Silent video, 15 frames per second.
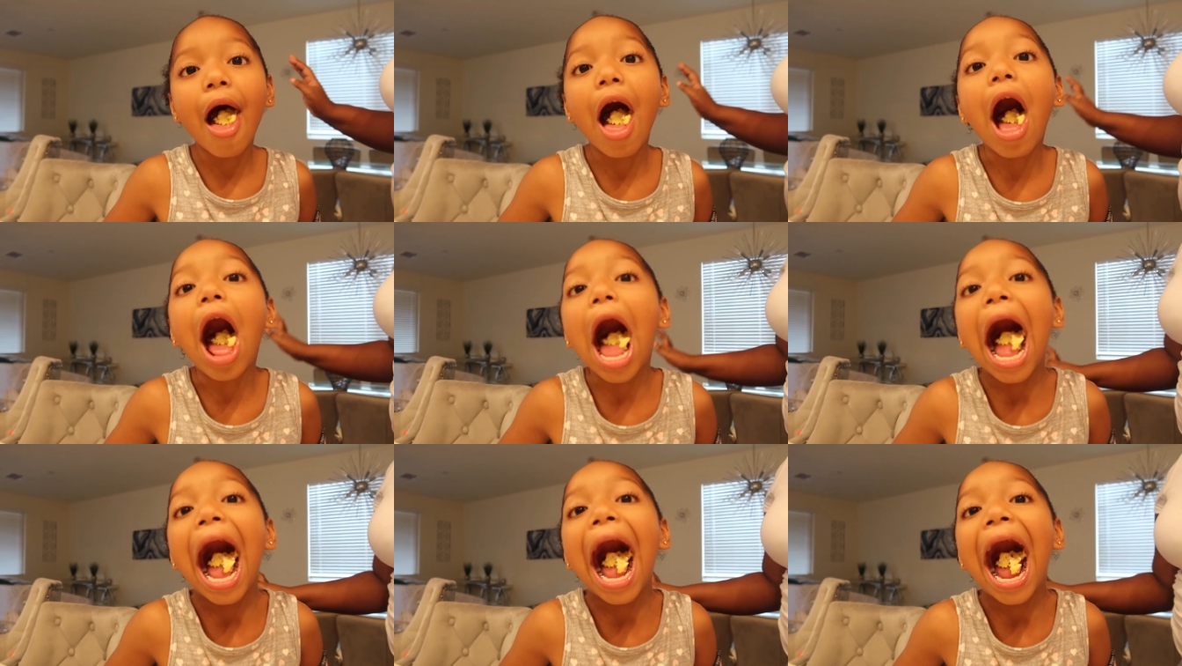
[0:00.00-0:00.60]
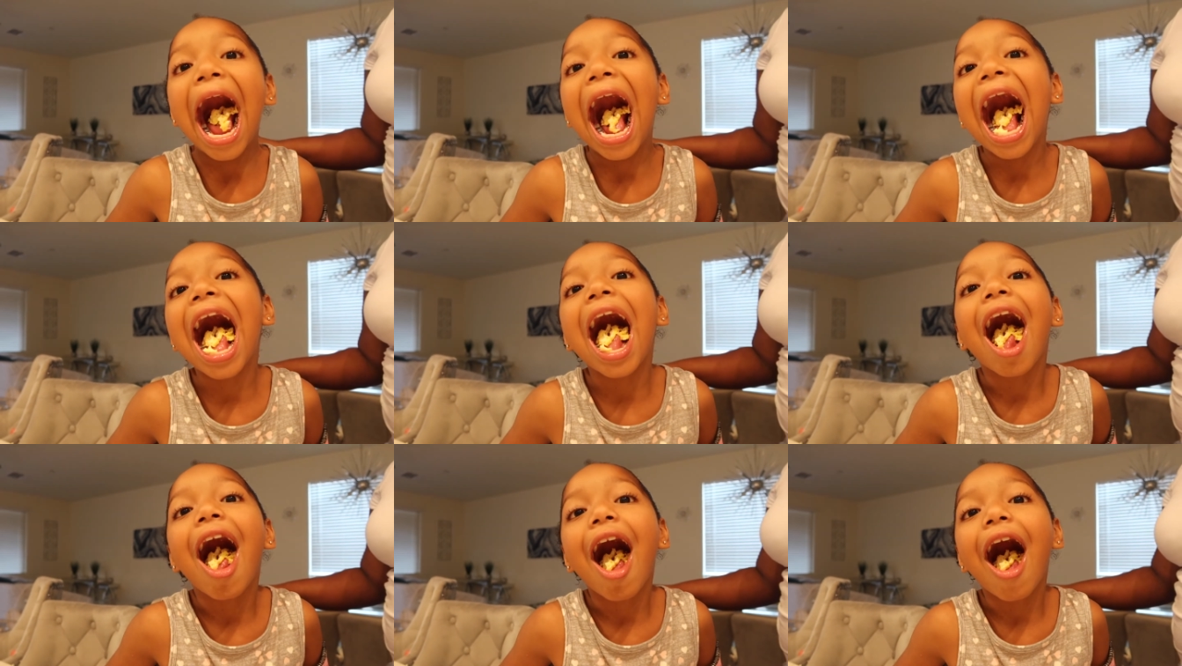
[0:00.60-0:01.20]
her backpack
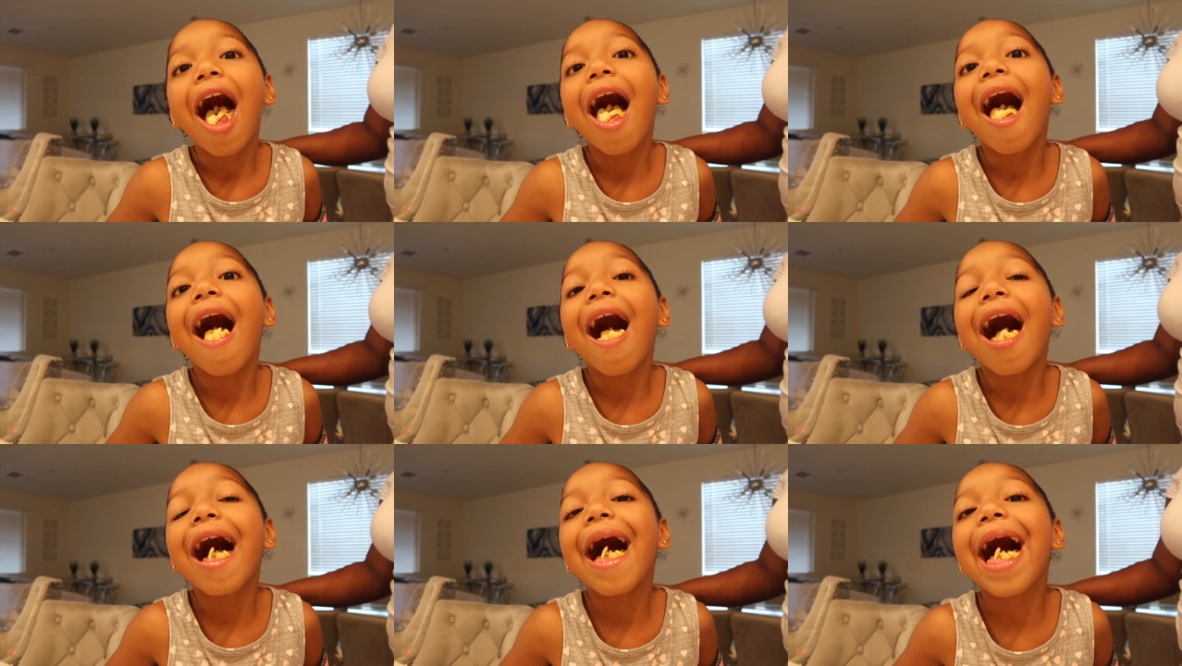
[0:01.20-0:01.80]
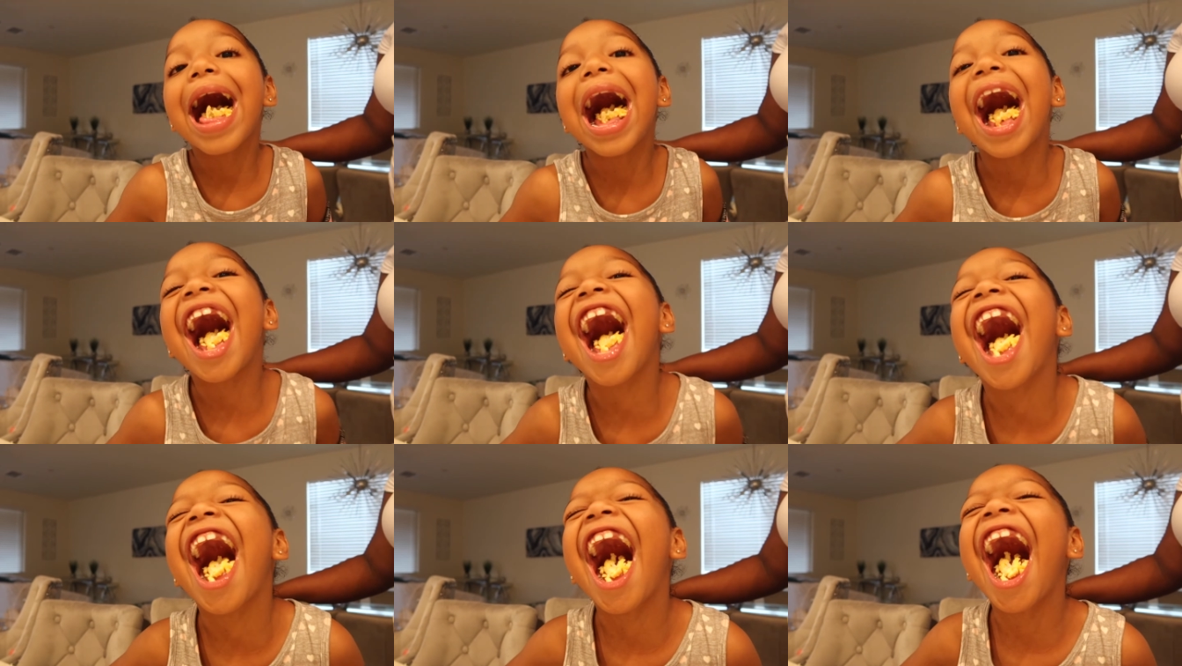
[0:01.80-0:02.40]
ready with all of her
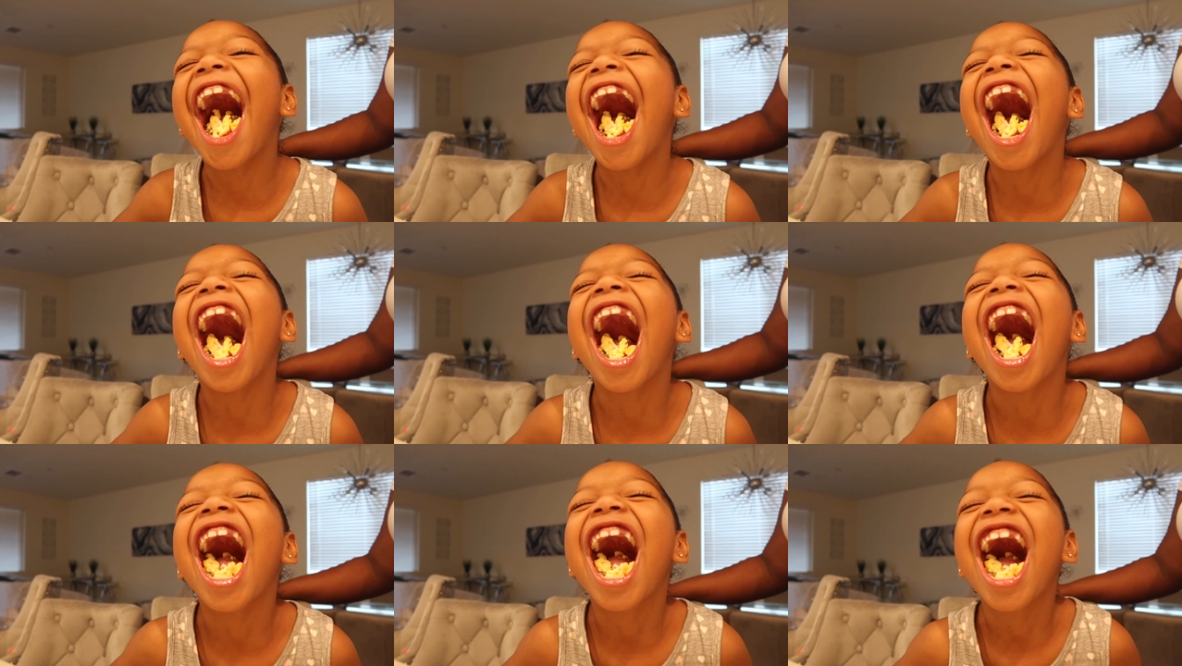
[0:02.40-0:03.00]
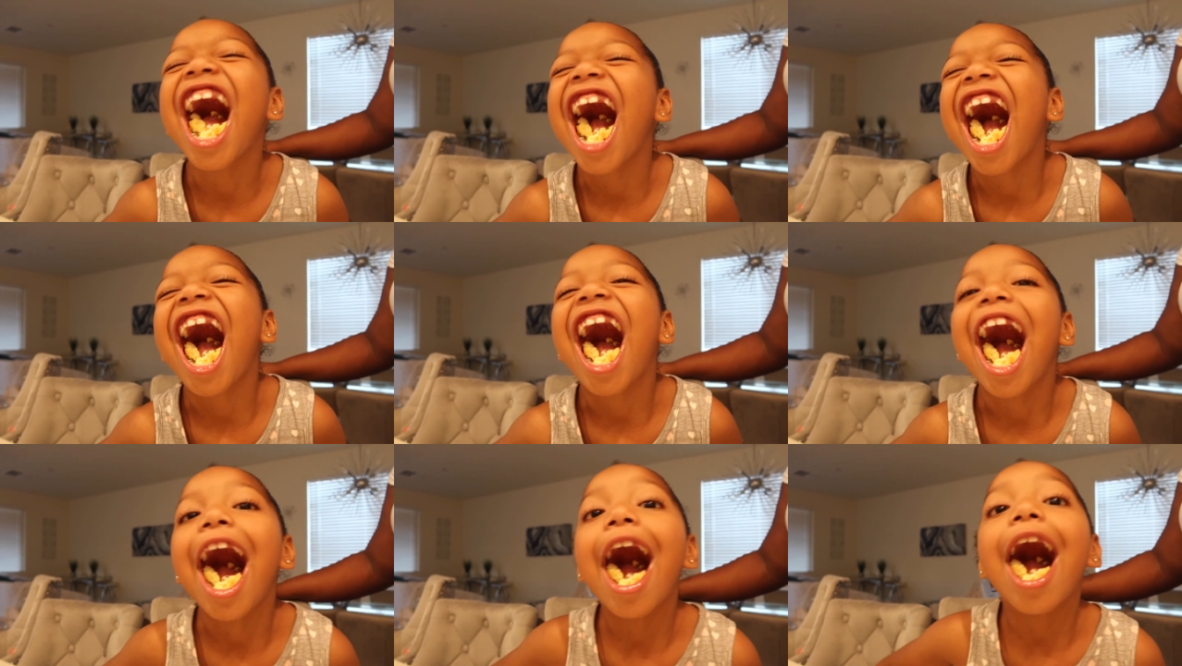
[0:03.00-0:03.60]
snacks and her
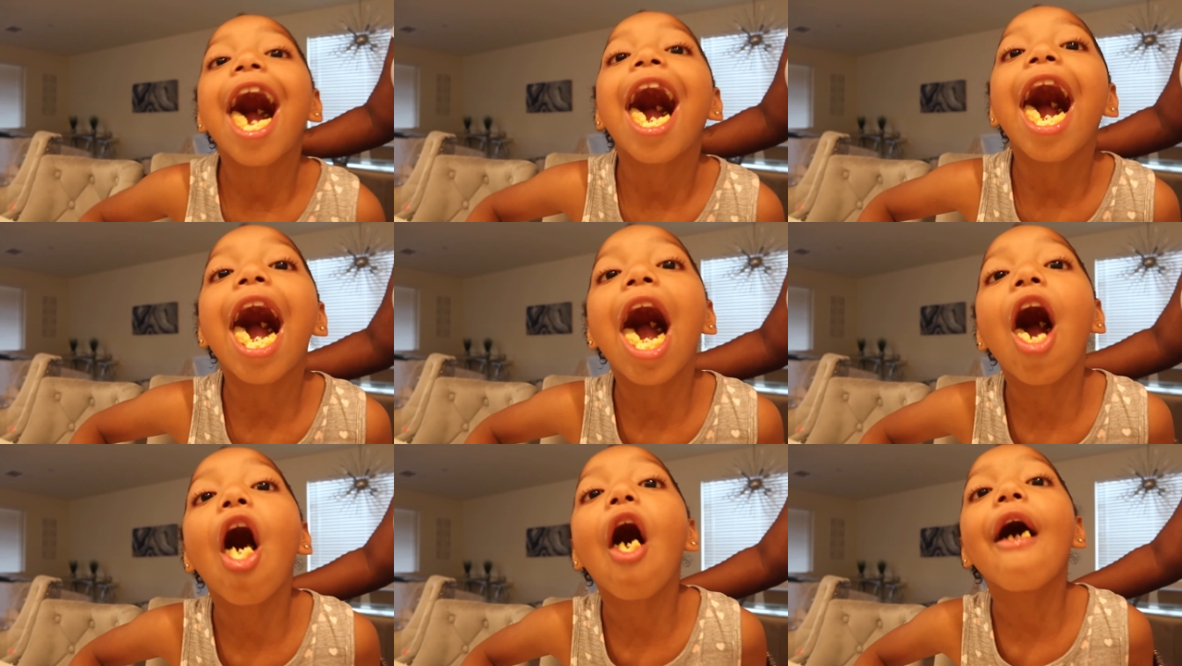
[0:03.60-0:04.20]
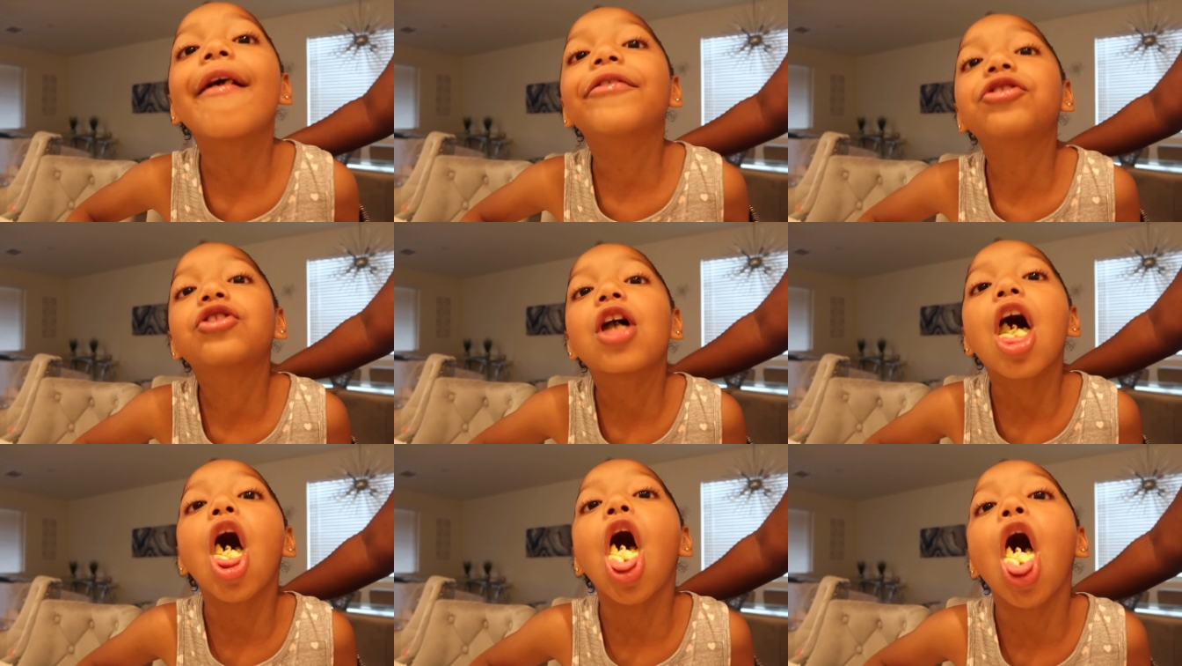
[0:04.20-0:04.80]
water for the
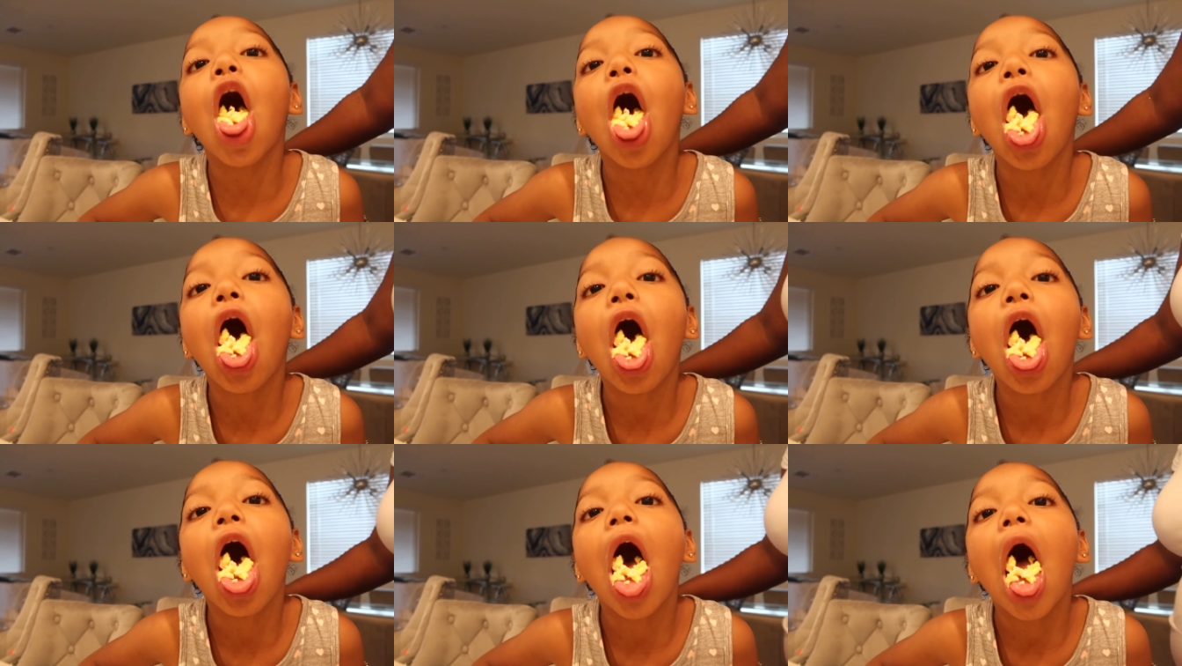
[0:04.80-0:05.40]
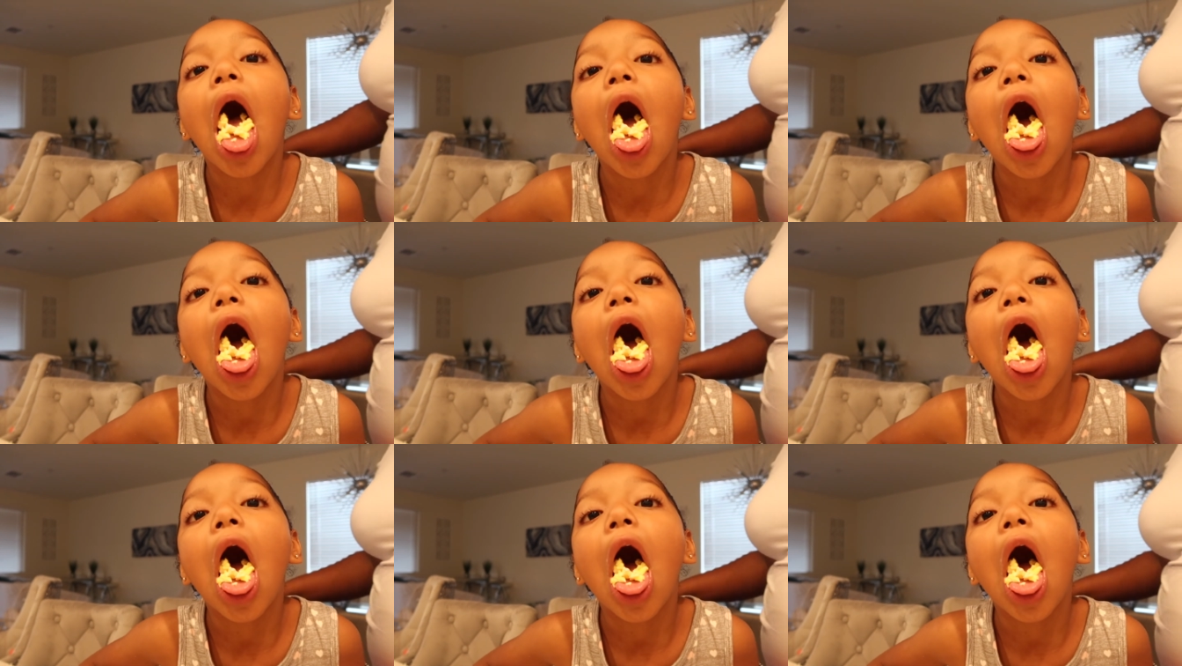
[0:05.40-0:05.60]
day. So